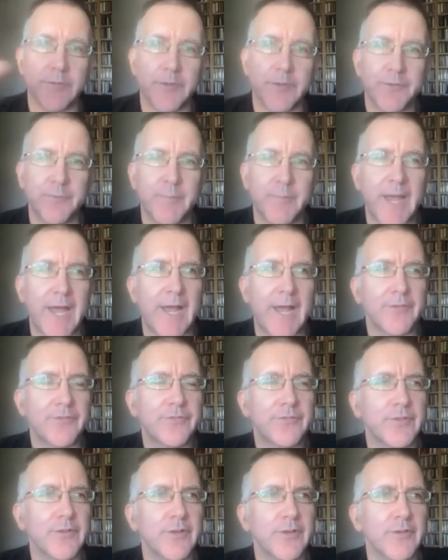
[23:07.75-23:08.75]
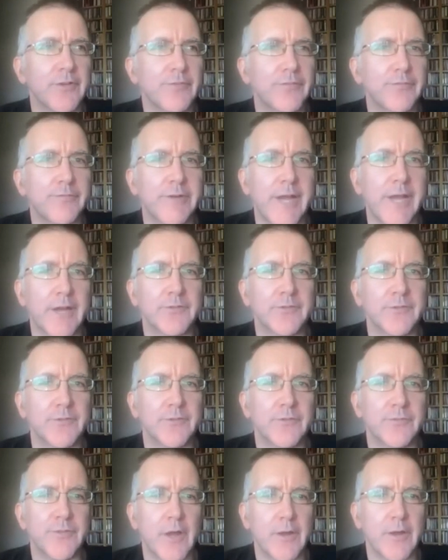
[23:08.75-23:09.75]
this mass of reactions
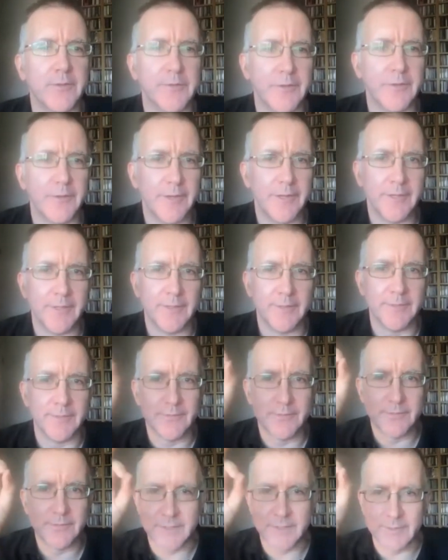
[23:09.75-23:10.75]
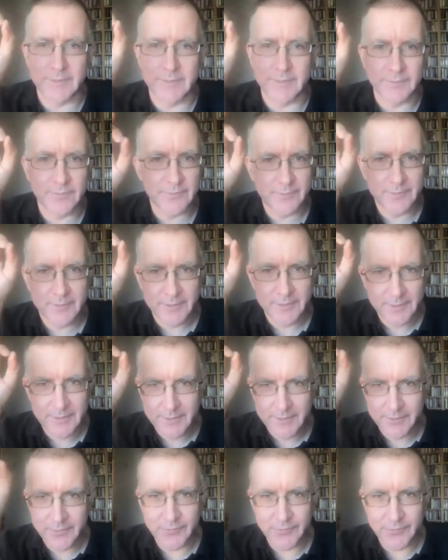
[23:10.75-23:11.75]
to Wagner and
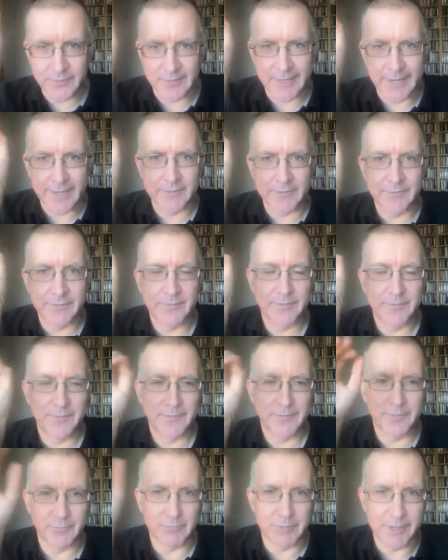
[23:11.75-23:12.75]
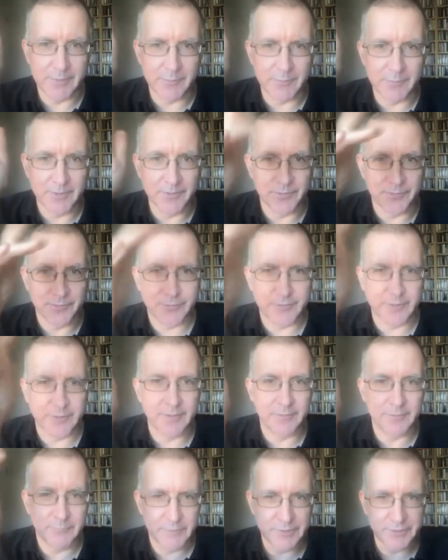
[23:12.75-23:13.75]
select the right ones
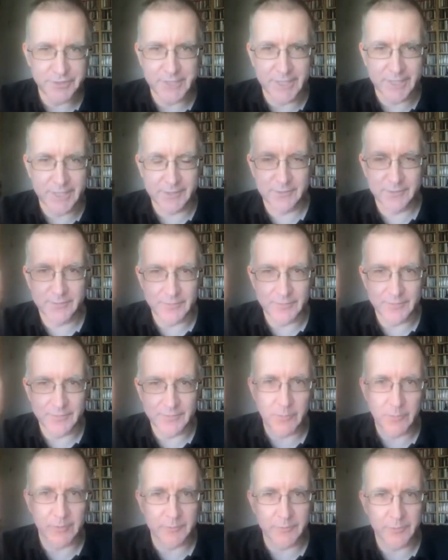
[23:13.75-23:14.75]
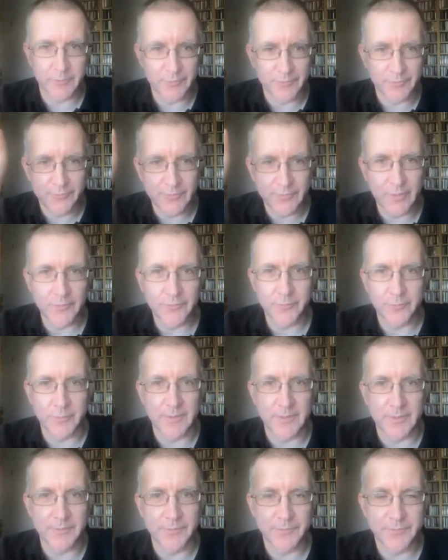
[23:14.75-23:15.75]
and reject the quote unquote false
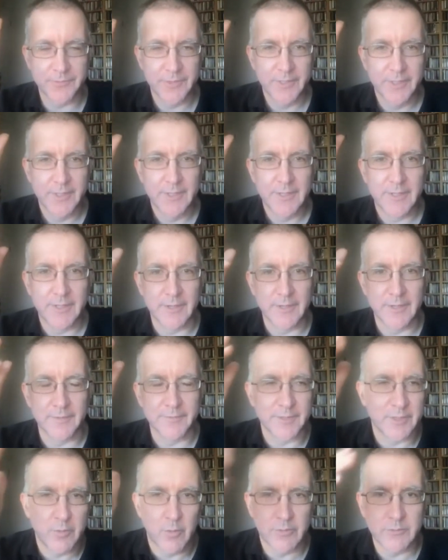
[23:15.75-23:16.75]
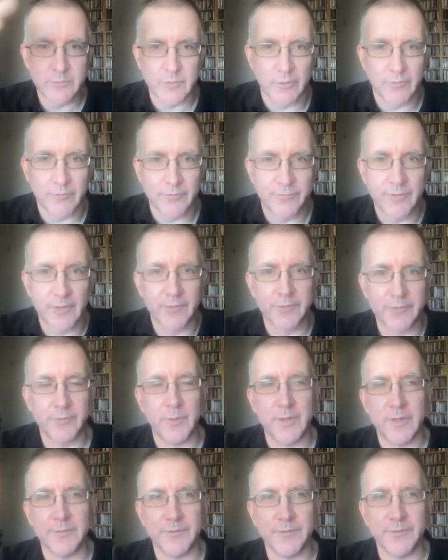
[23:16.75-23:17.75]
ones. The quote unquote false
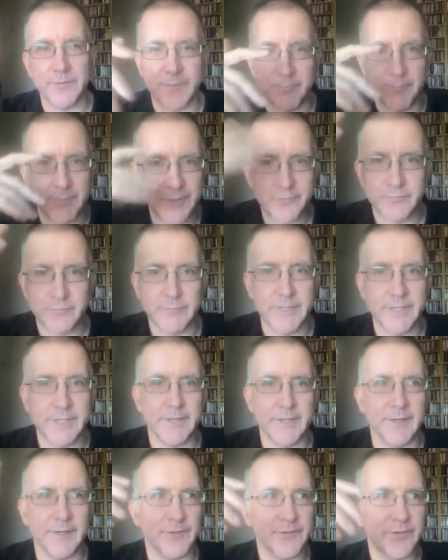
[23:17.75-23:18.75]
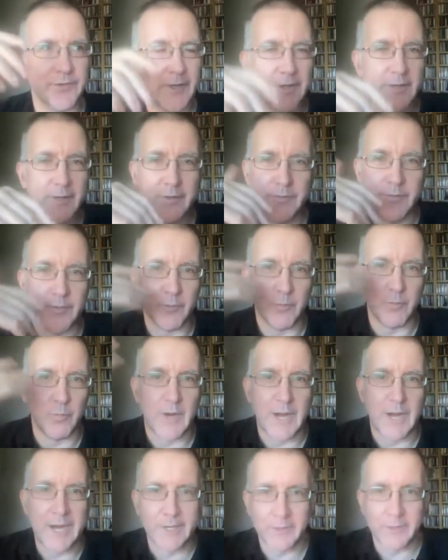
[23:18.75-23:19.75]
ones, the misreadings, the
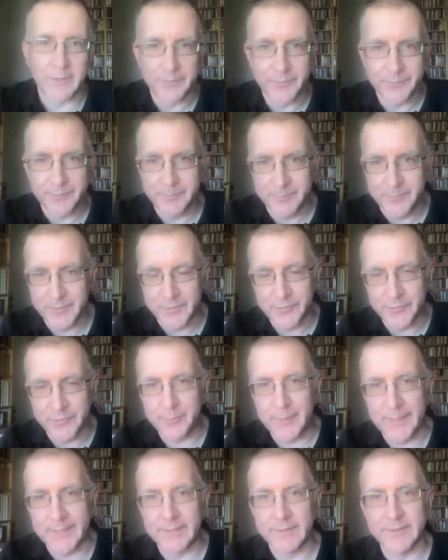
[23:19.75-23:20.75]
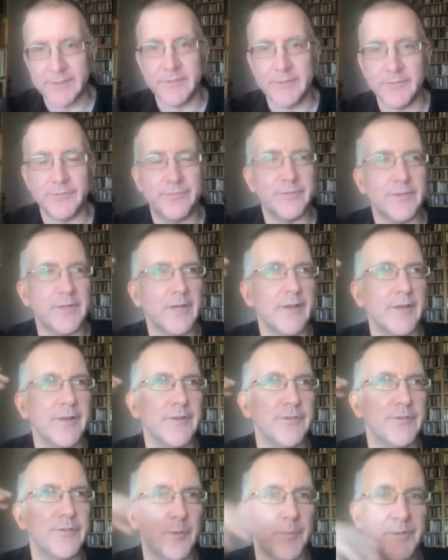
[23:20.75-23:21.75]
wild sort of speculative
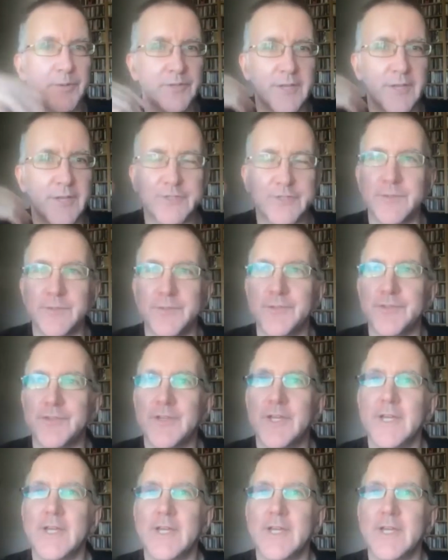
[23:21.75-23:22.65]
interpretations